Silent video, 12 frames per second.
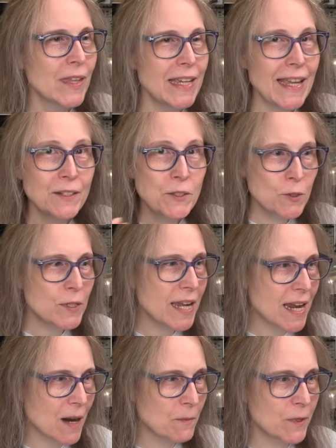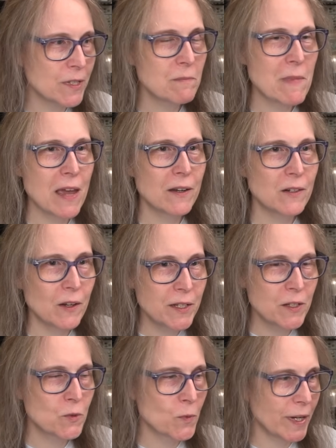He had two cameras mounted on
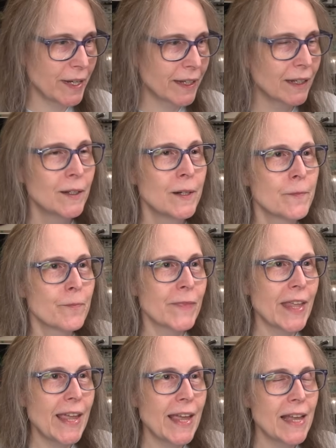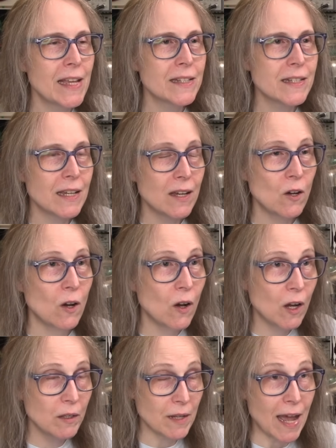his rig, and uh,
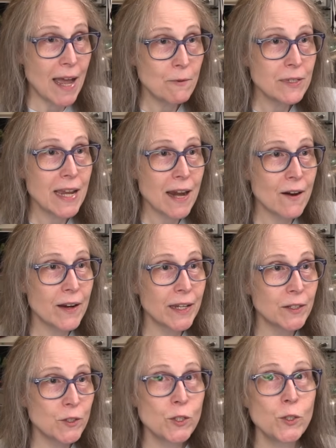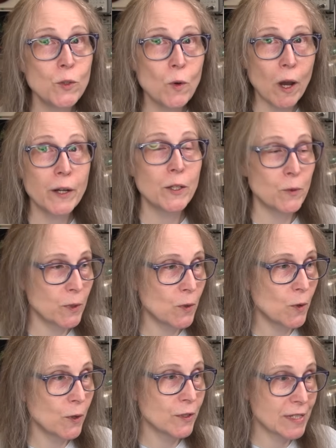on I was carrying two audio
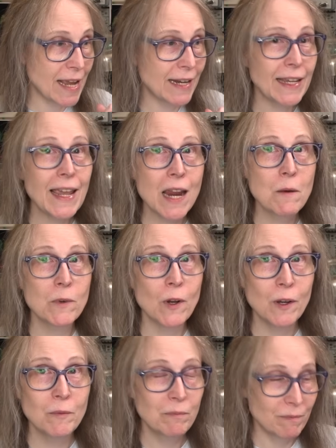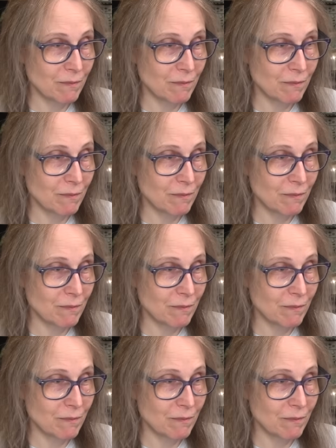recorders and a camera on